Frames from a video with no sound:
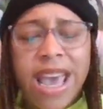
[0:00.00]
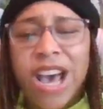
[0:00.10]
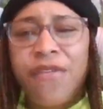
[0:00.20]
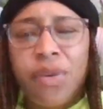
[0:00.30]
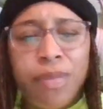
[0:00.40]

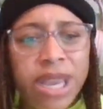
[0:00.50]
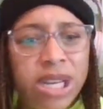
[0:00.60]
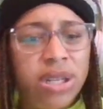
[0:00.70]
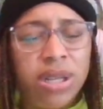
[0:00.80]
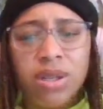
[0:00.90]

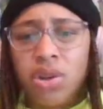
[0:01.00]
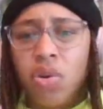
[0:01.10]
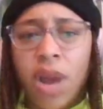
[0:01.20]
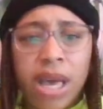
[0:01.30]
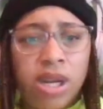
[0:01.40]
Affirmations,
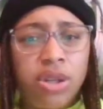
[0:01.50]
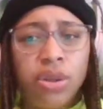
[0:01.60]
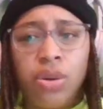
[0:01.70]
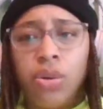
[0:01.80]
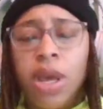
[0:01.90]

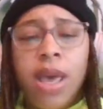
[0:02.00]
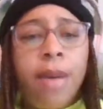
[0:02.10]
gratitude,